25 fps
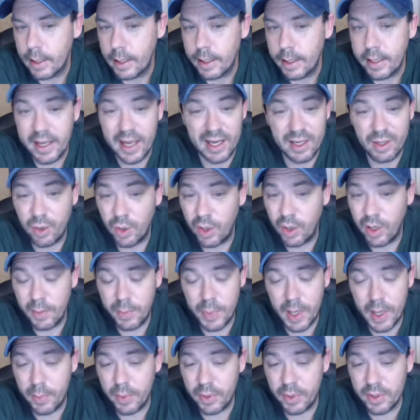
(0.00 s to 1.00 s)
Yeah, toilet
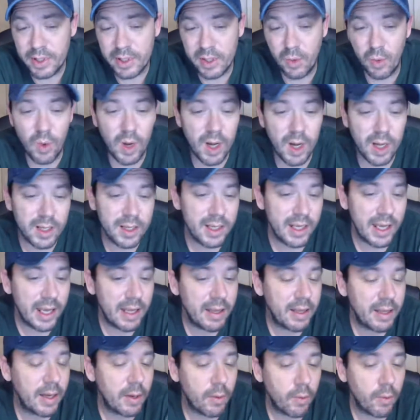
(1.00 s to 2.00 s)
paper is the one
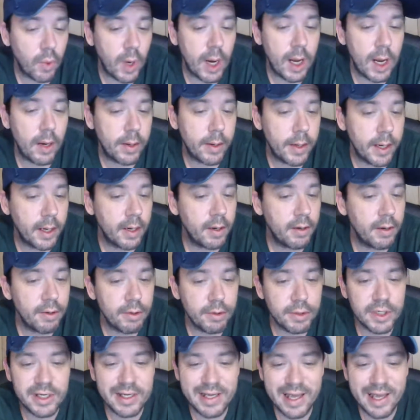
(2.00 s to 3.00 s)
thing that around here you
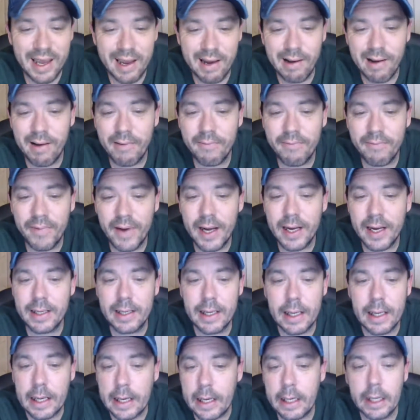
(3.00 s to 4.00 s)
just cannot find
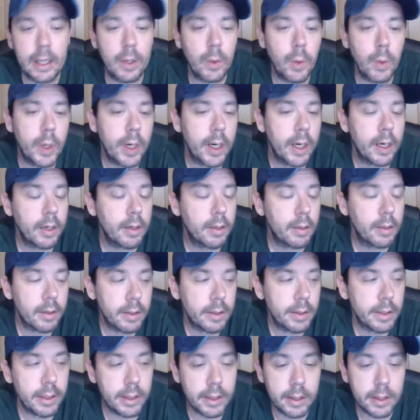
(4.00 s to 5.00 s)
anywhere.
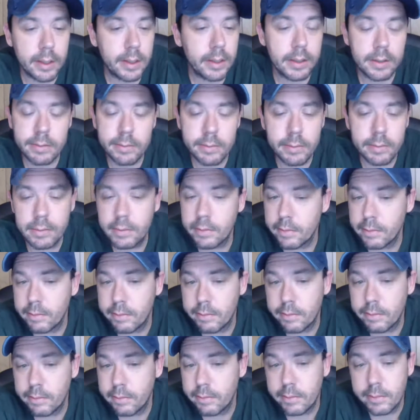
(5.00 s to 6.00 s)
And
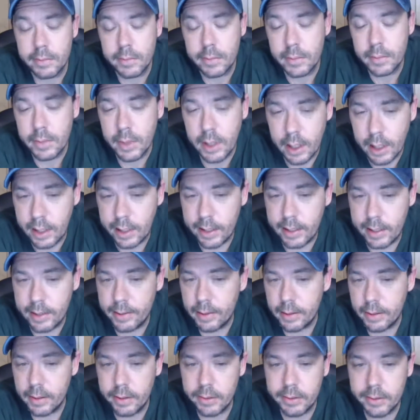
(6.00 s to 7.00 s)
I
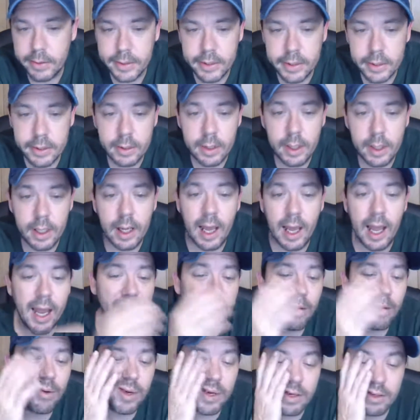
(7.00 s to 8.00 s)
don't know, I
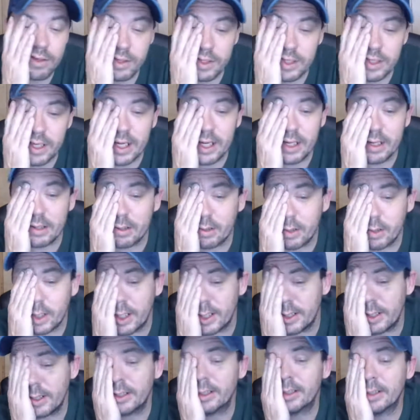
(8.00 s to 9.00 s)
don't understand the
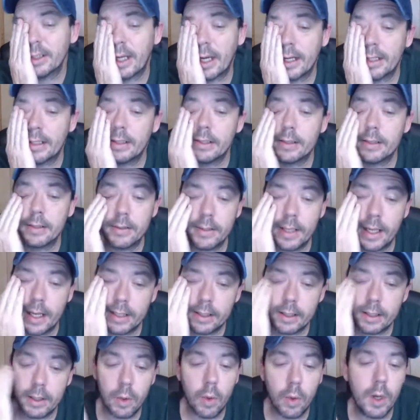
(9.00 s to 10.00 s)
craziness.
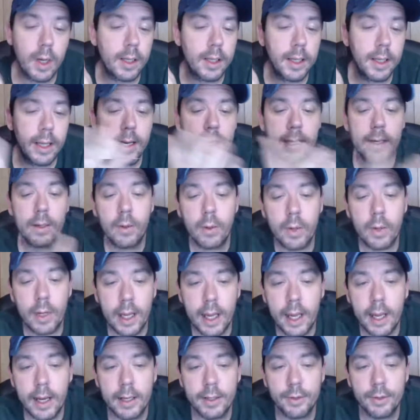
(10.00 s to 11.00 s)
That's the one thing I don't
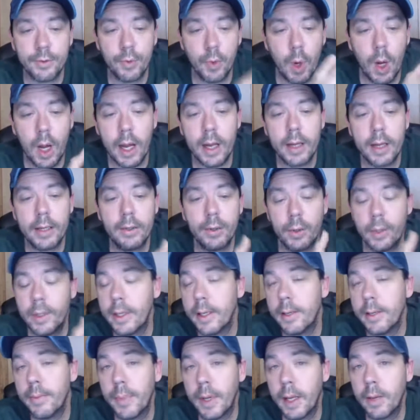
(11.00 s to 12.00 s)
get is why
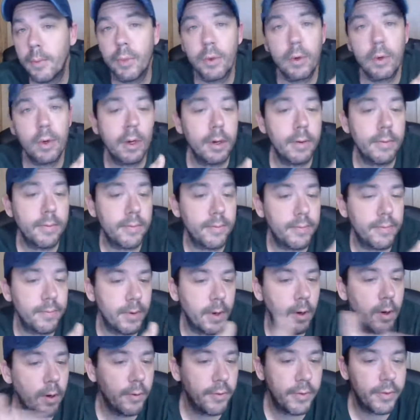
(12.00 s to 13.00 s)
toilet paper of
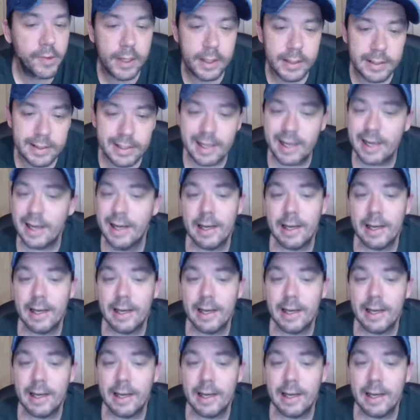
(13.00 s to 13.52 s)
all things.